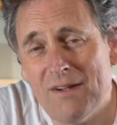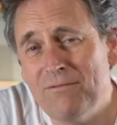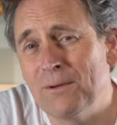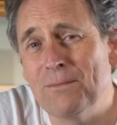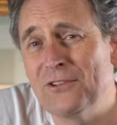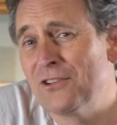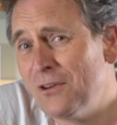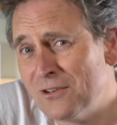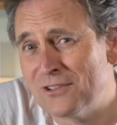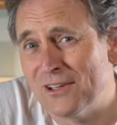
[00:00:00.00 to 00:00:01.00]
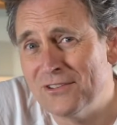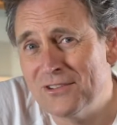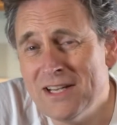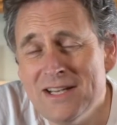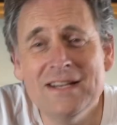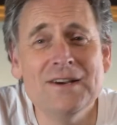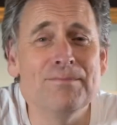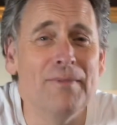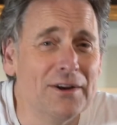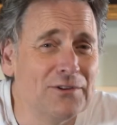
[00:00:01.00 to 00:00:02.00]
From the doctors,
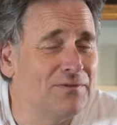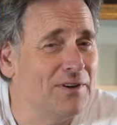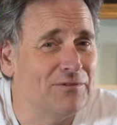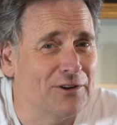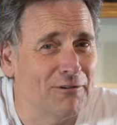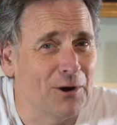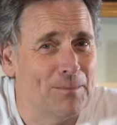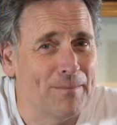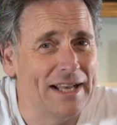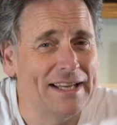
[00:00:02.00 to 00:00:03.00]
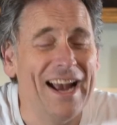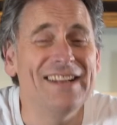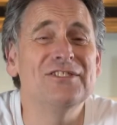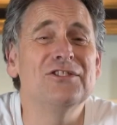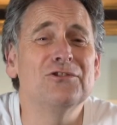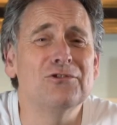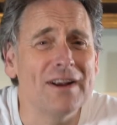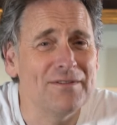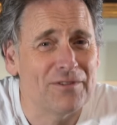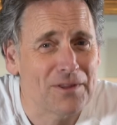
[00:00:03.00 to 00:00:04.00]
most 50 year old men head
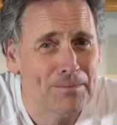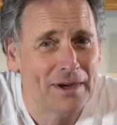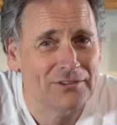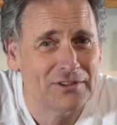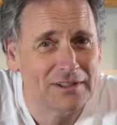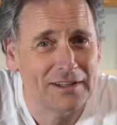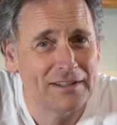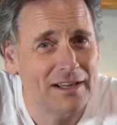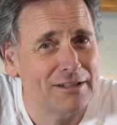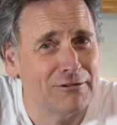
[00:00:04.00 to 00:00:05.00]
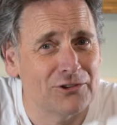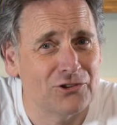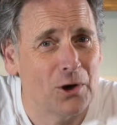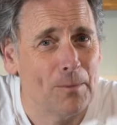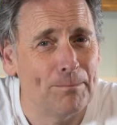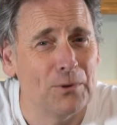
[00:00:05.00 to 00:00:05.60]
straight for the bicycle and lycra shop,